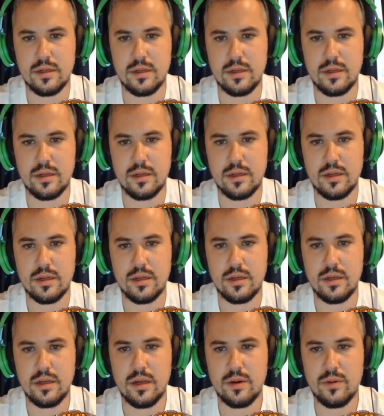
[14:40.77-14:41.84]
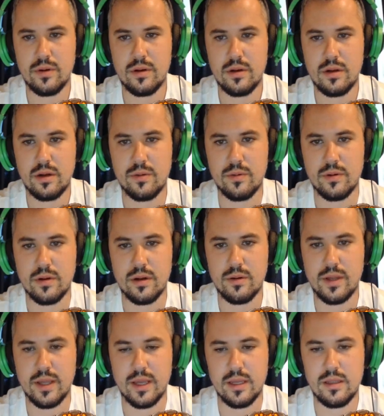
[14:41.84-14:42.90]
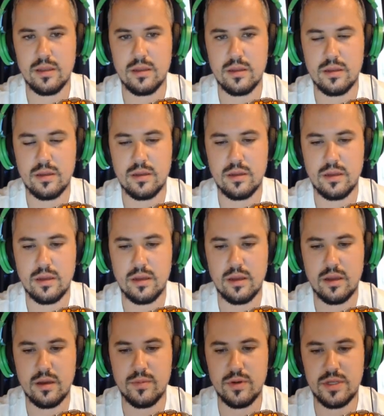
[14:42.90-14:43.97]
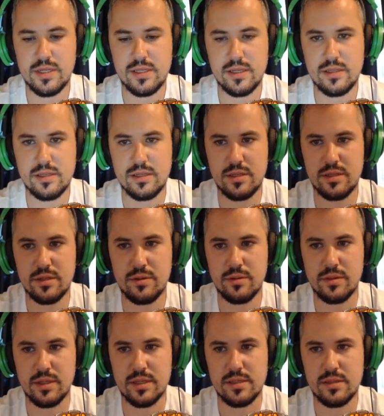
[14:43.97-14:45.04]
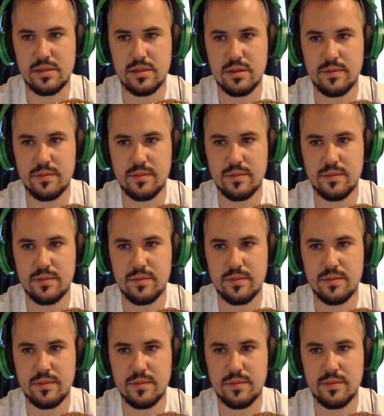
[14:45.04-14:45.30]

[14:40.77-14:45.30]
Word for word: Uh, no one, no one. Okay. How much is it to do this?